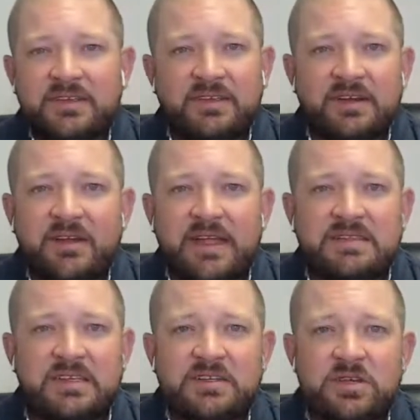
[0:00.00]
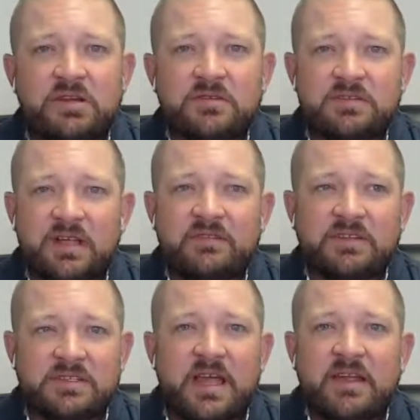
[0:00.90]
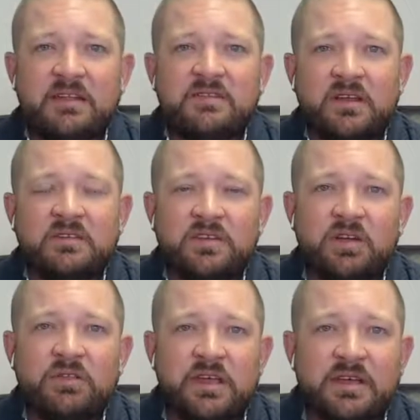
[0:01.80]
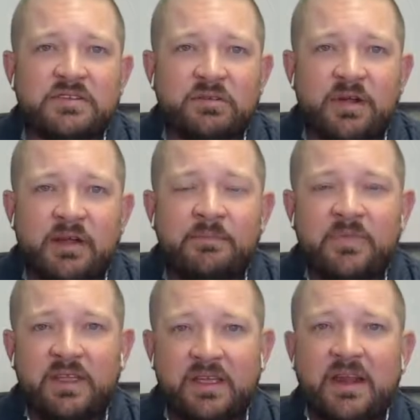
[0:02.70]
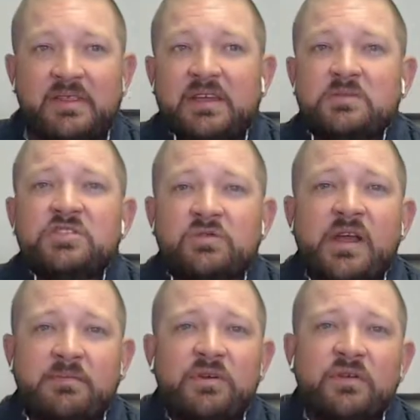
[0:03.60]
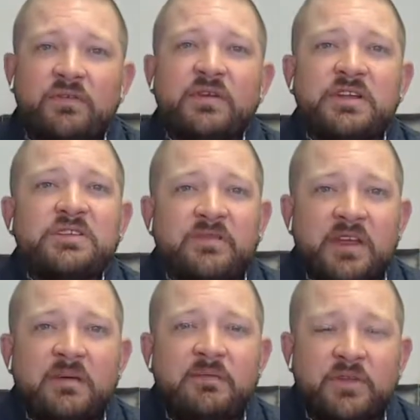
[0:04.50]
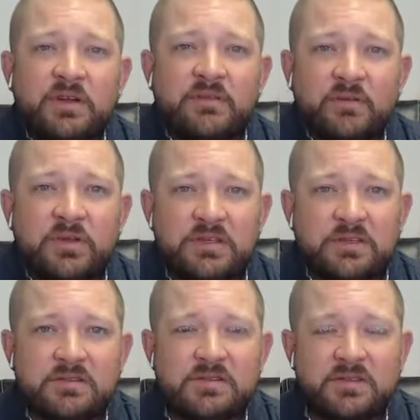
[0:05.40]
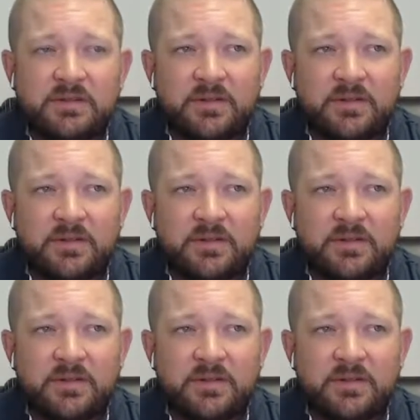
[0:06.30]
18 years that have decided to go the ISO route. And I think it was the right move for each of them for different reasons.